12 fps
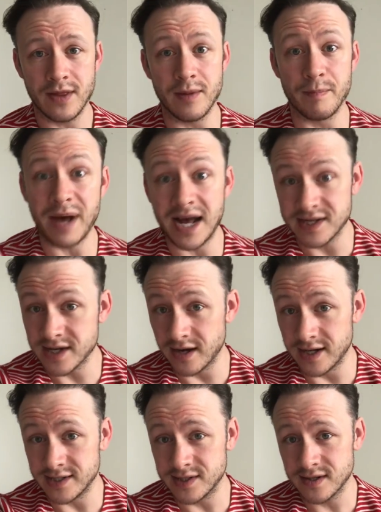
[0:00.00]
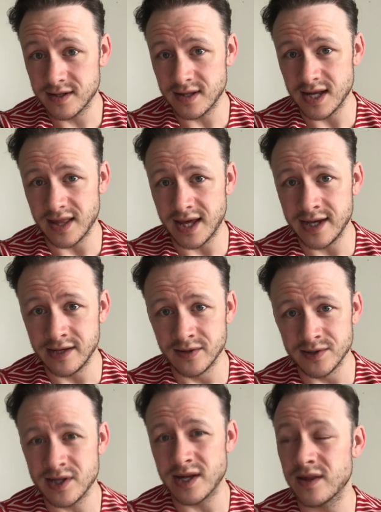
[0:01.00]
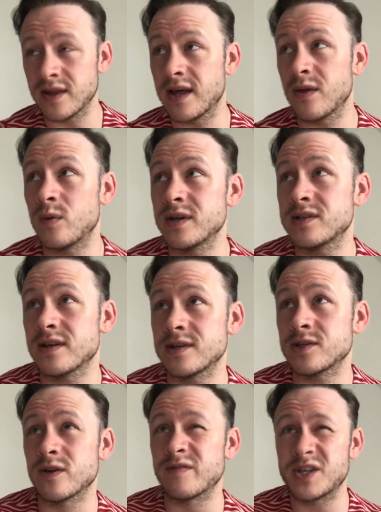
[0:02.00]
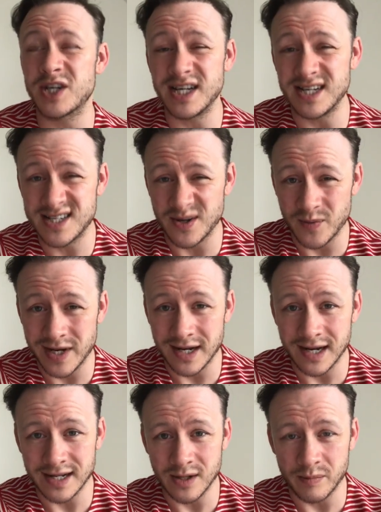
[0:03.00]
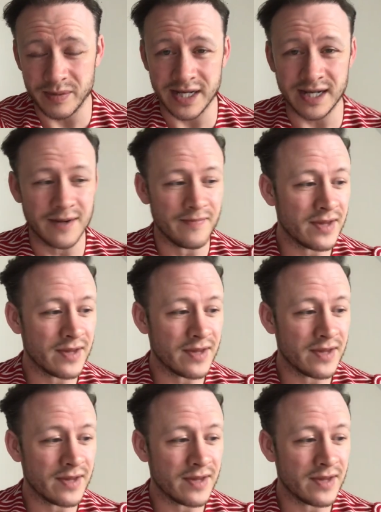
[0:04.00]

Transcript: the bad guys. They're the heels. They're the ones that'll sort of cheat to win a little bit.